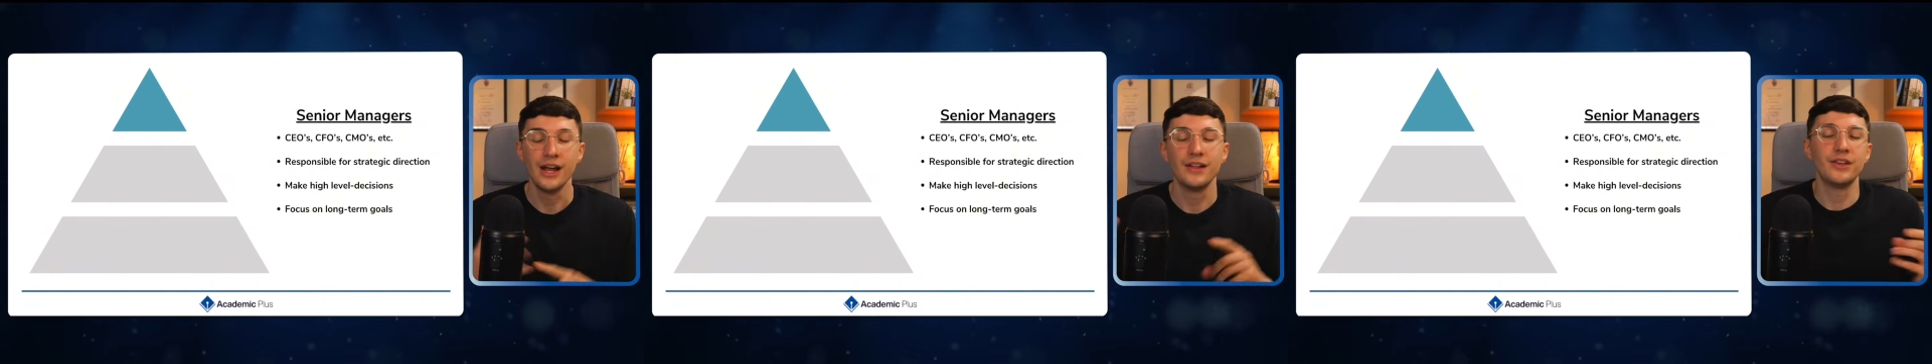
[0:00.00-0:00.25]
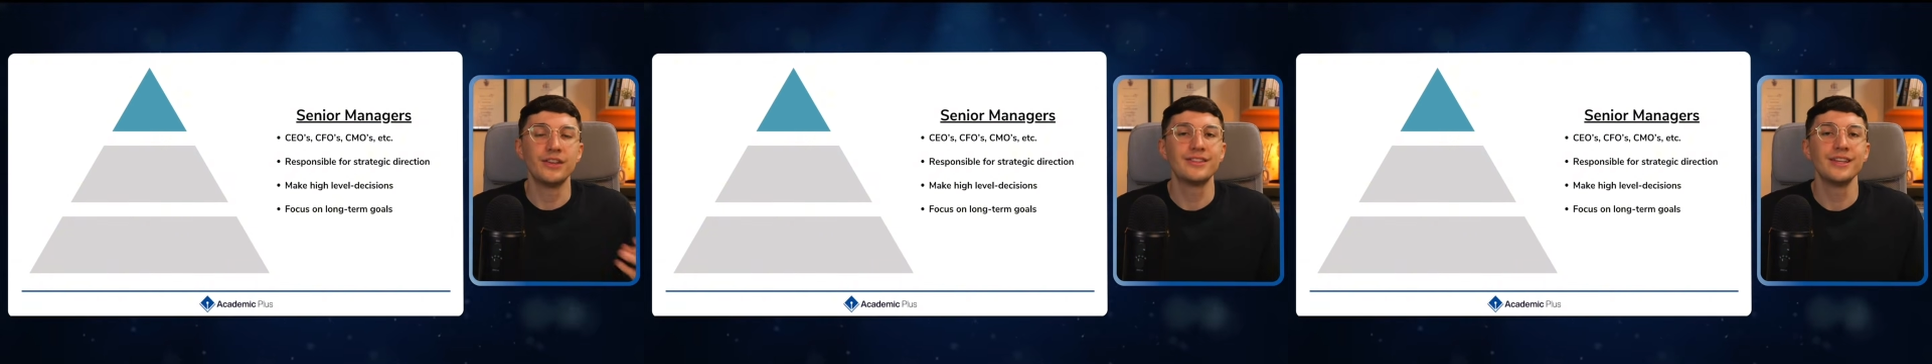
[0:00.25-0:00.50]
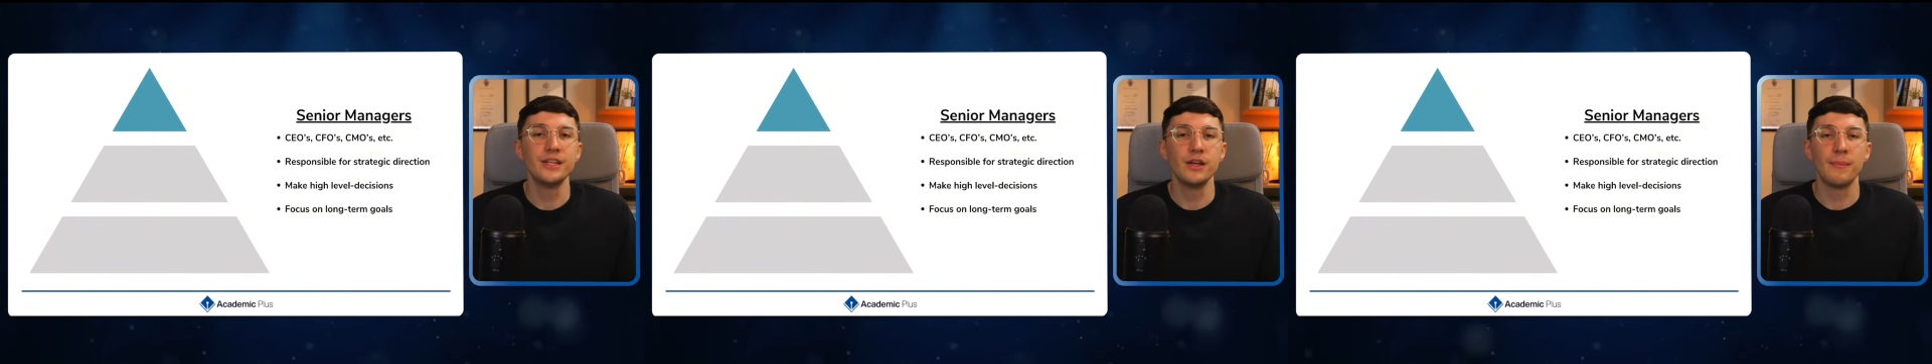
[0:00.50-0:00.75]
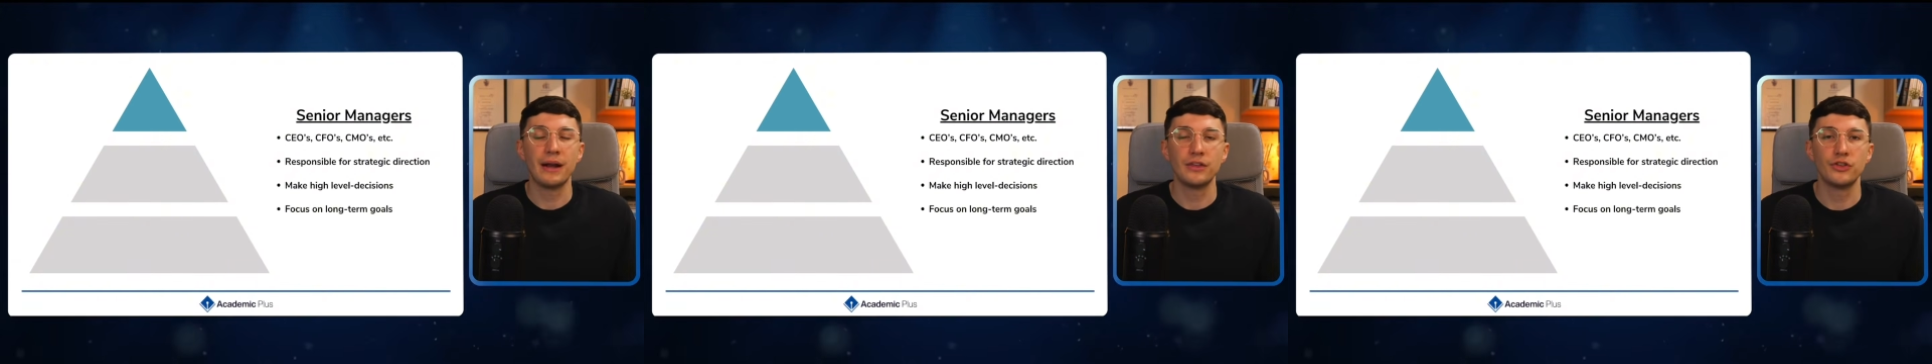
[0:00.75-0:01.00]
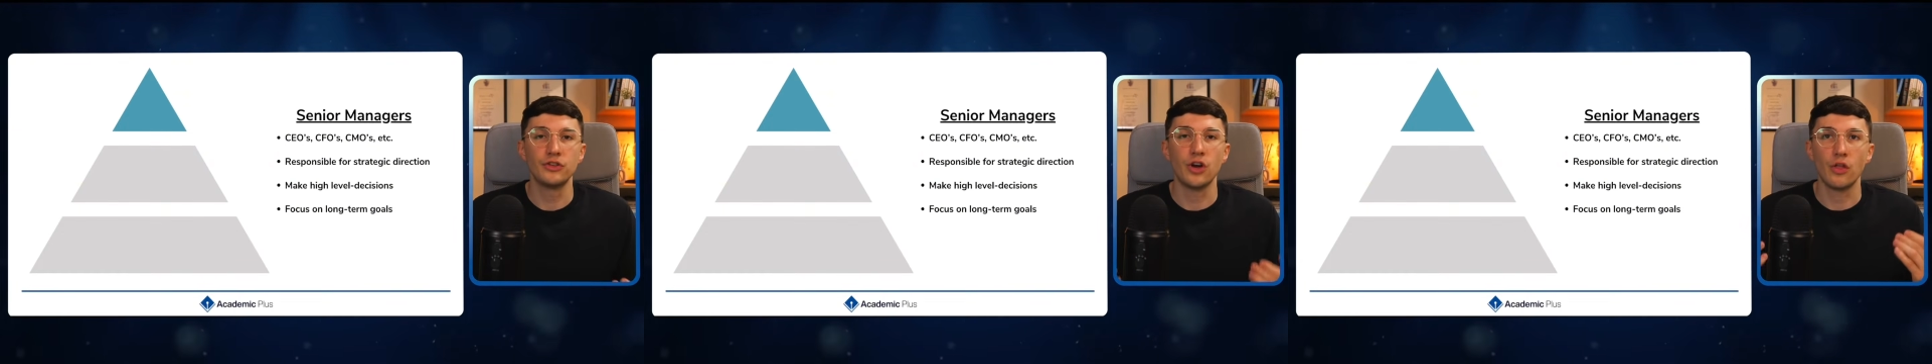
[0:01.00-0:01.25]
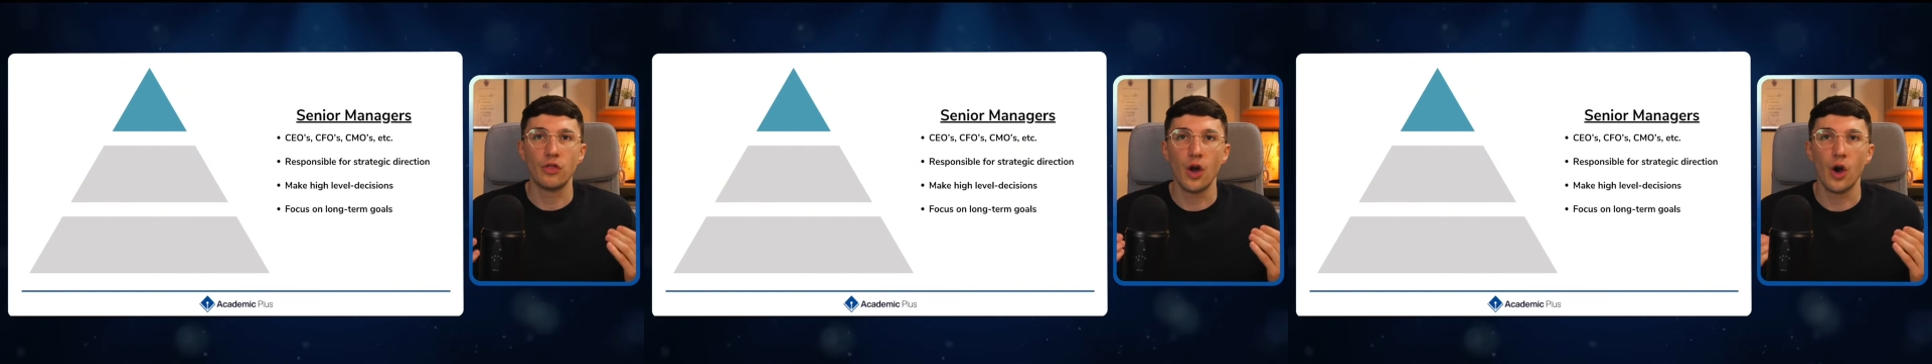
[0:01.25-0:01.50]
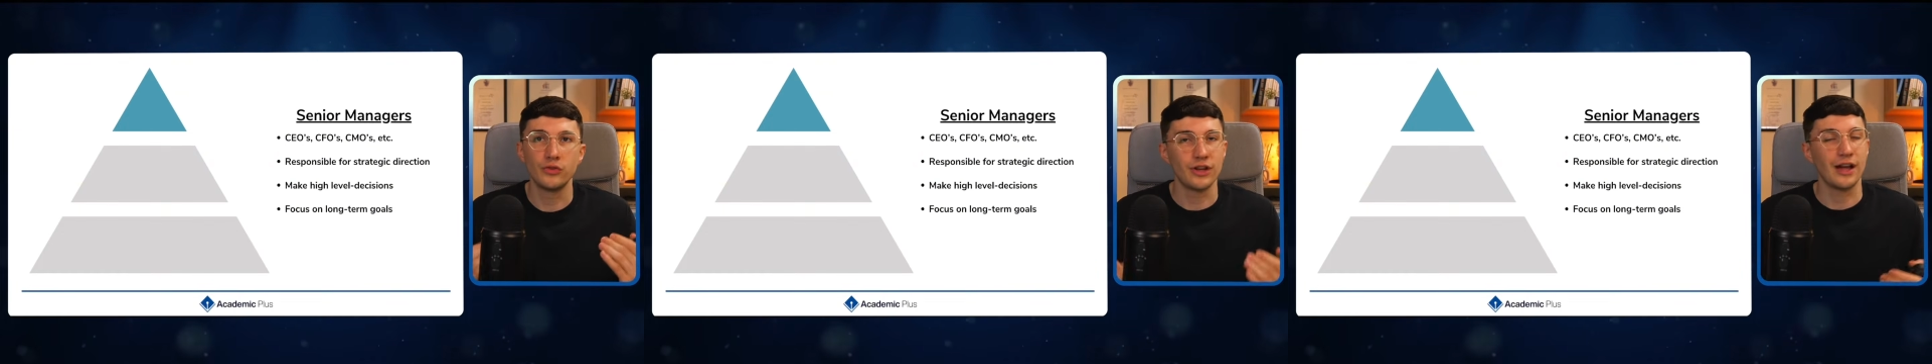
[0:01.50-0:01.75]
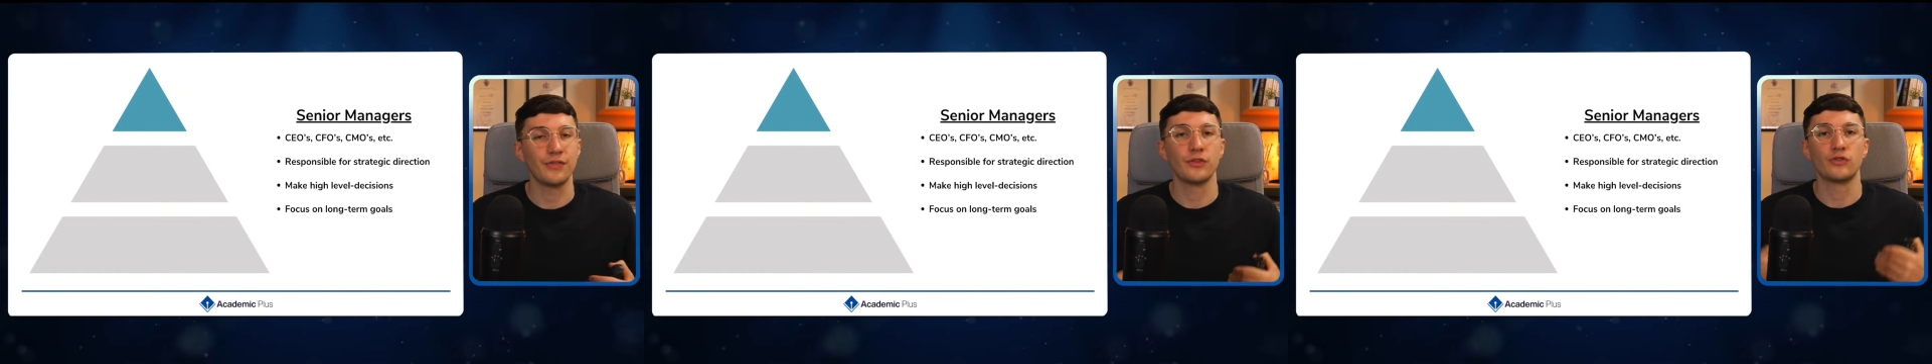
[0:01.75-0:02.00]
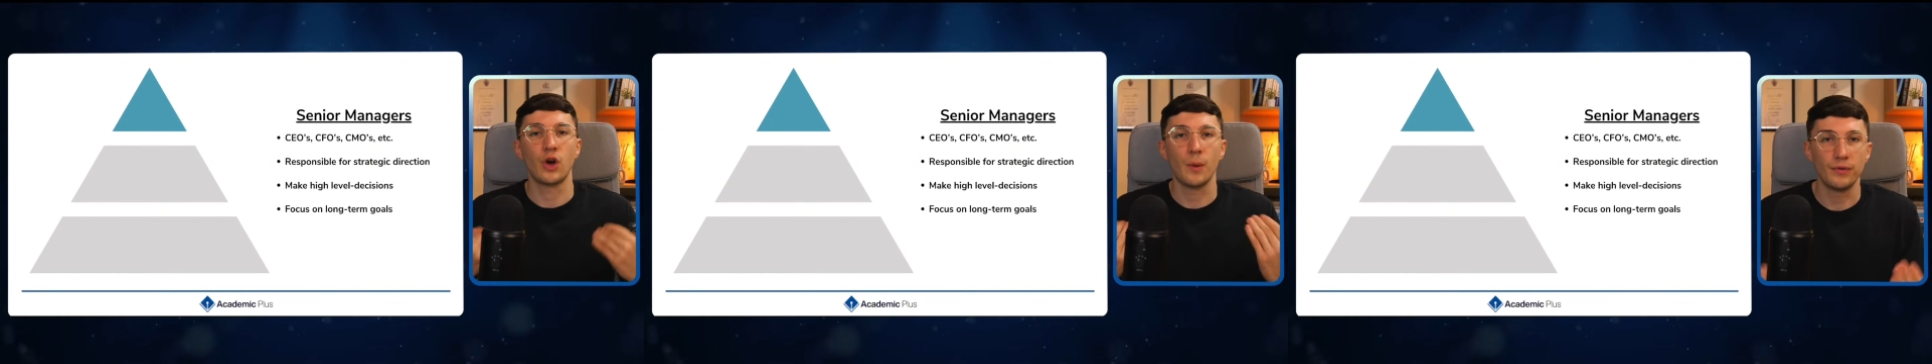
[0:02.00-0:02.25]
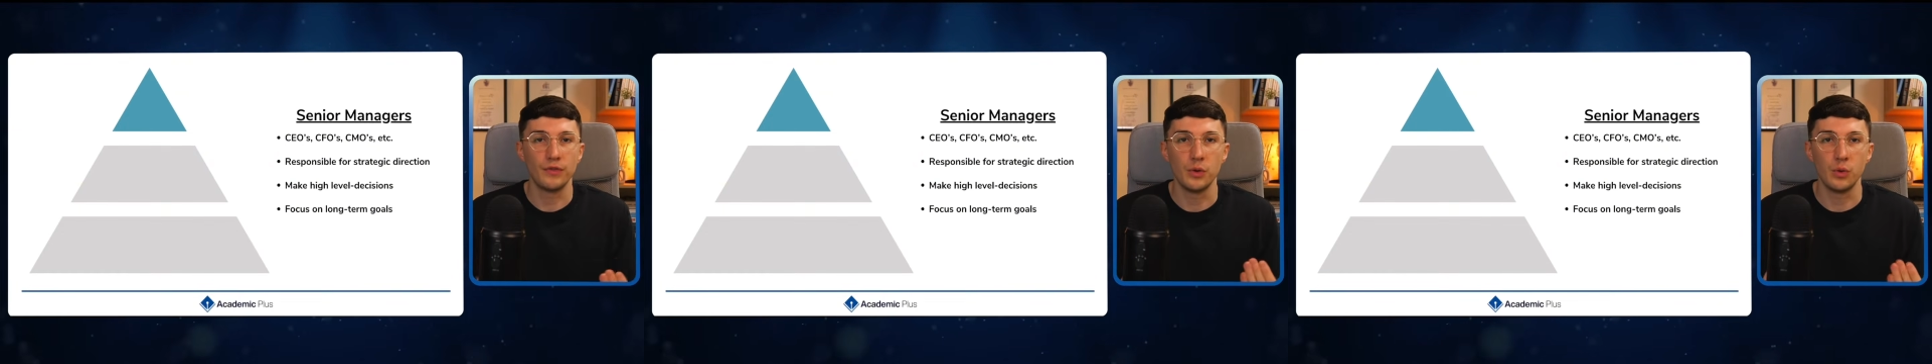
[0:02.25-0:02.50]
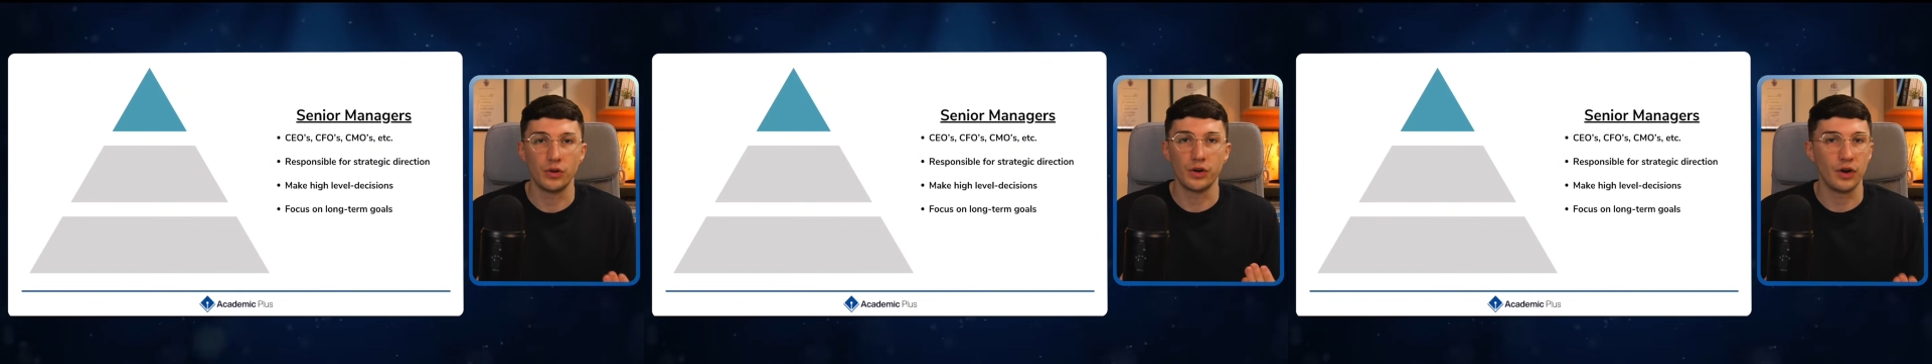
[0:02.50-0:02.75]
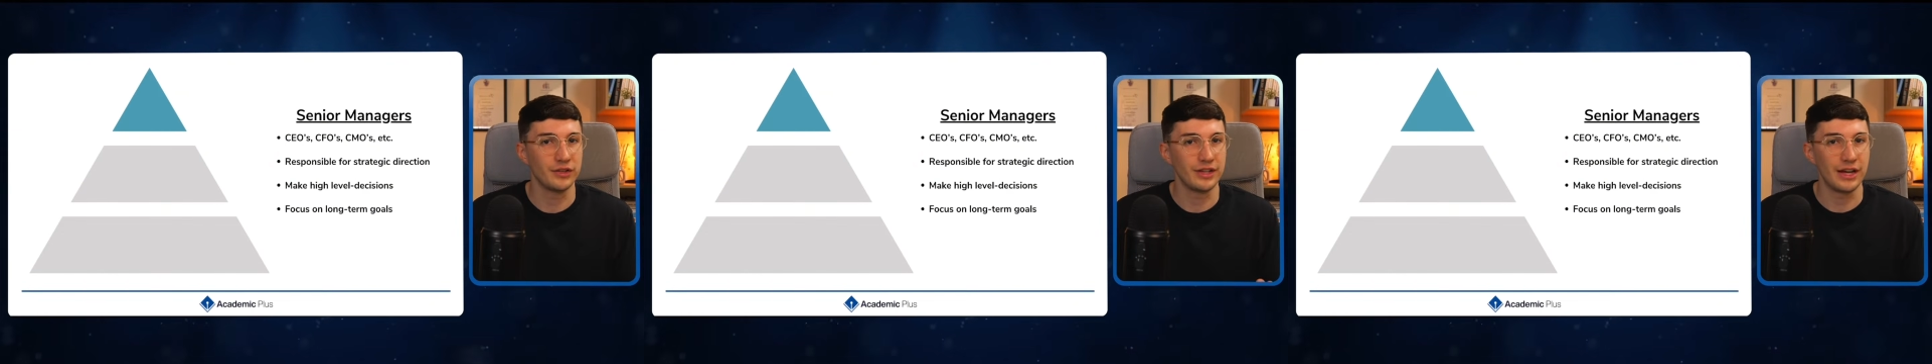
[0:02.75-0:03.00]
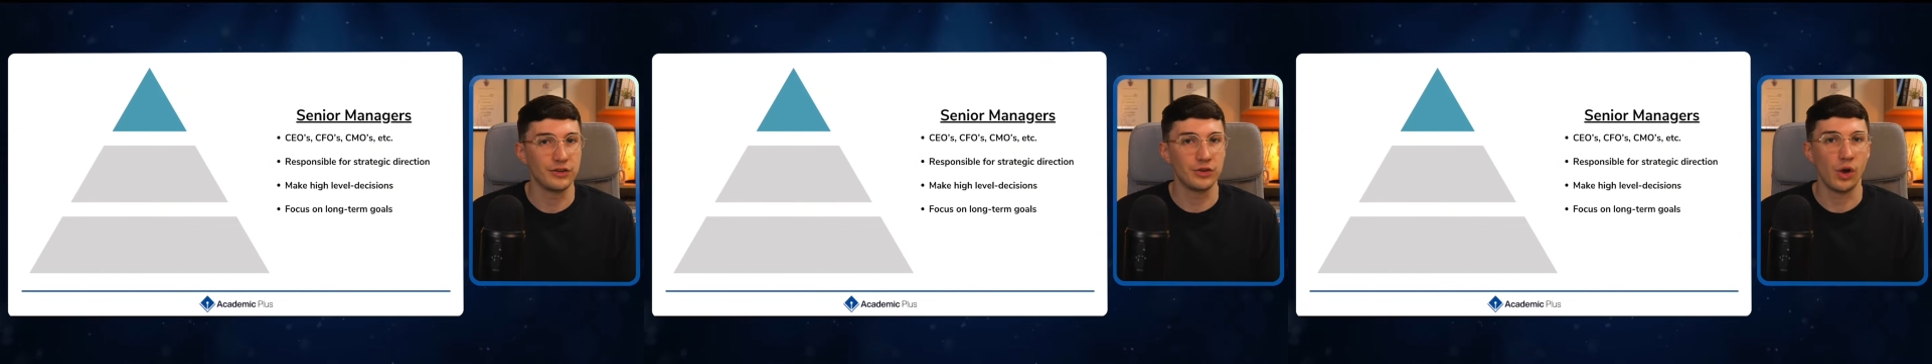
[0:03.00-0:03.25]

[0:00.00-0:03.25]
Now your senior managers are those at the top of the organisational